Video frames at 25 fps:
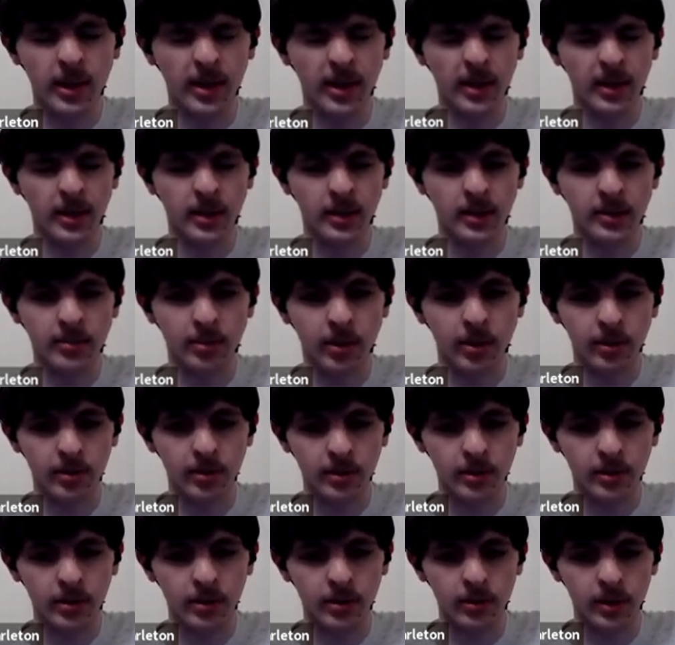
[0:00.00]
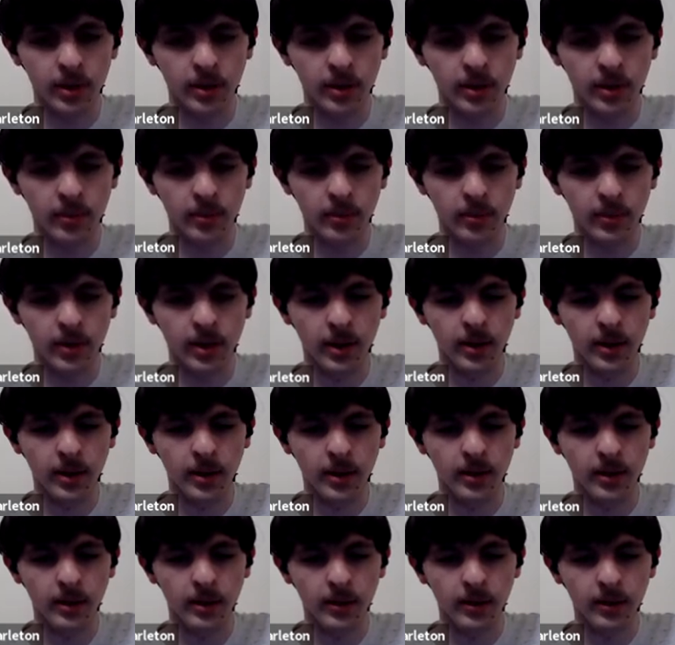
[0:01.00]
being exposed to it.
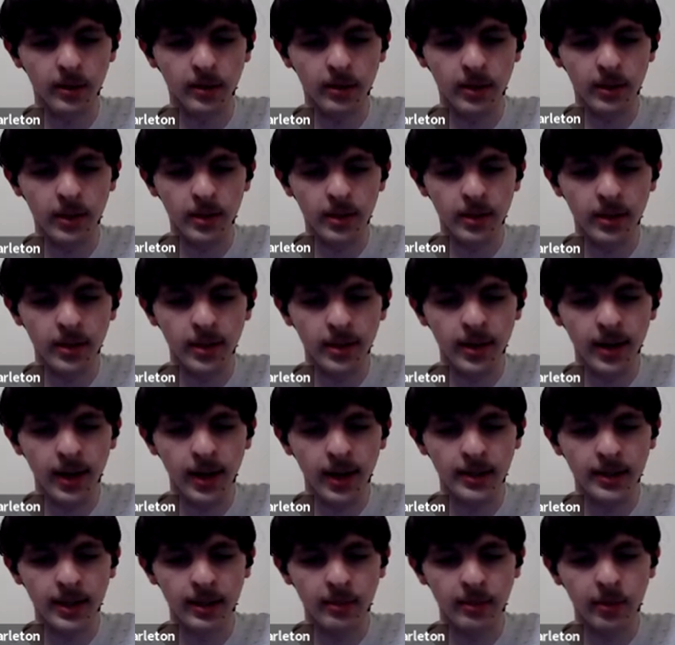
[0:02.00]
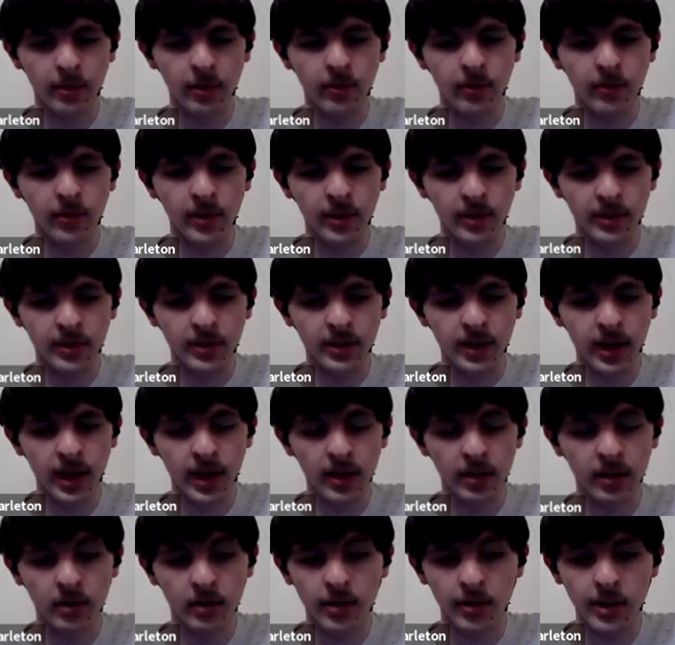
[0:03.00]
But as I move the
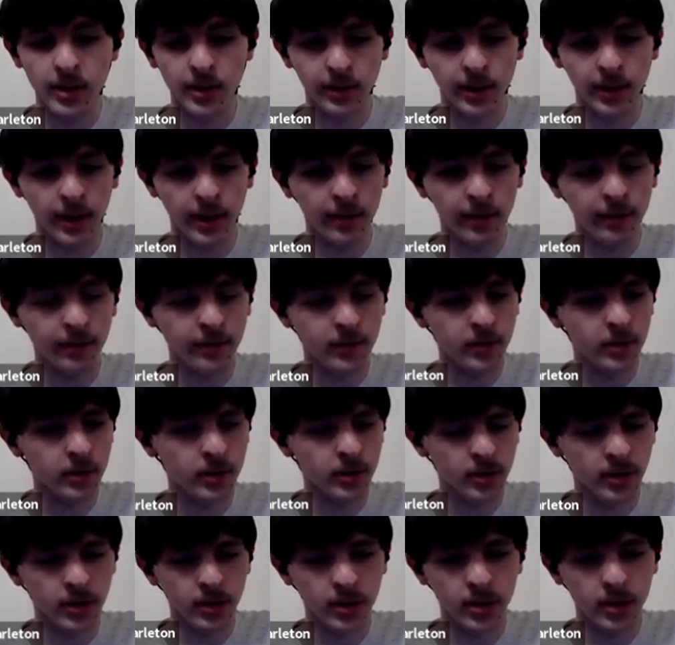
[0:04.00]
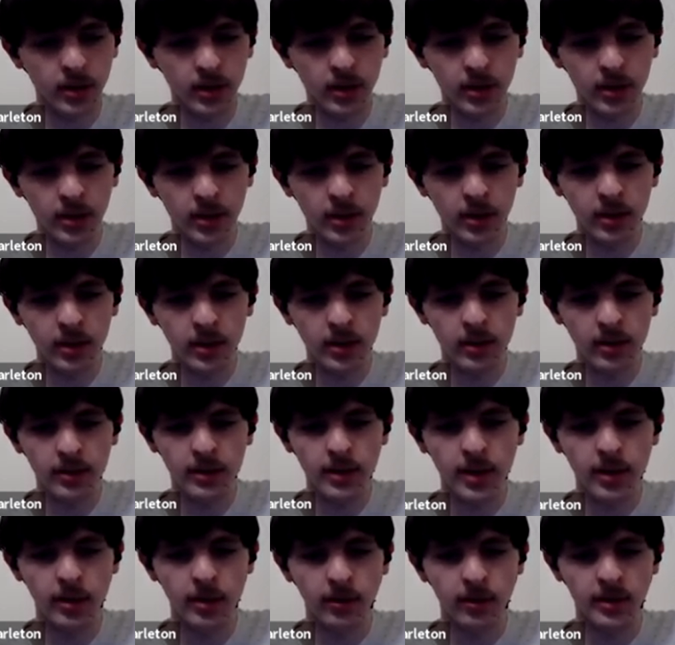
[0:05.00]
slider to the left, you
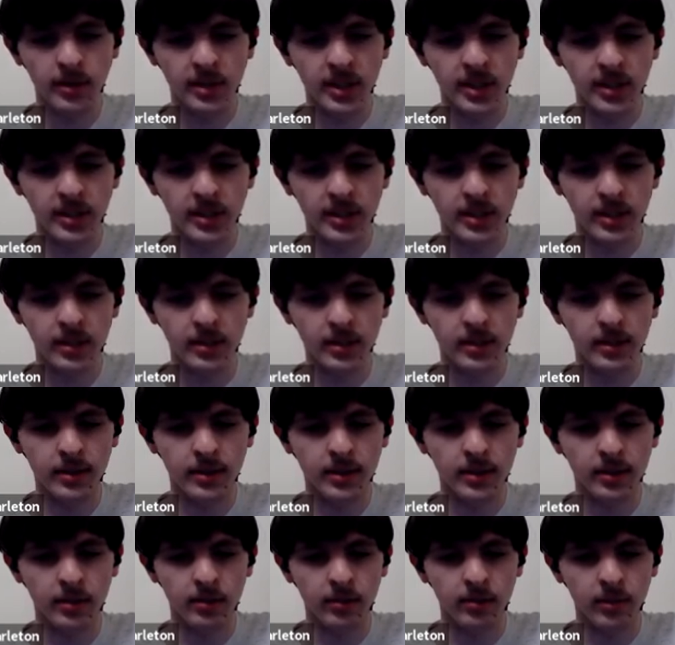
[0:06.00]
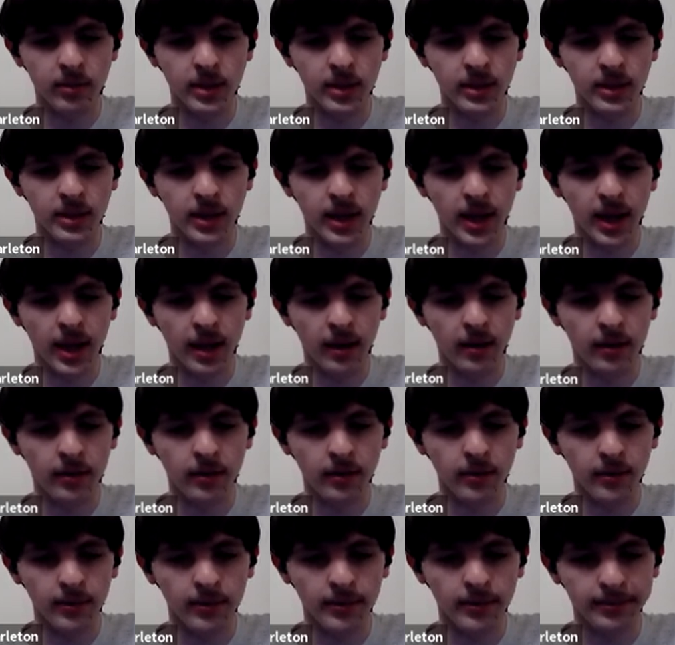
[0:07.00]
see the resistance went
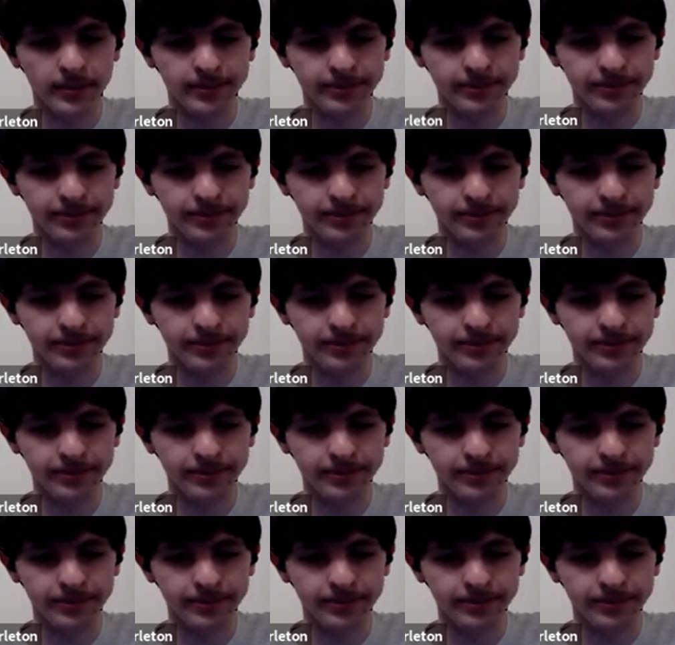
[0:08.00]
down.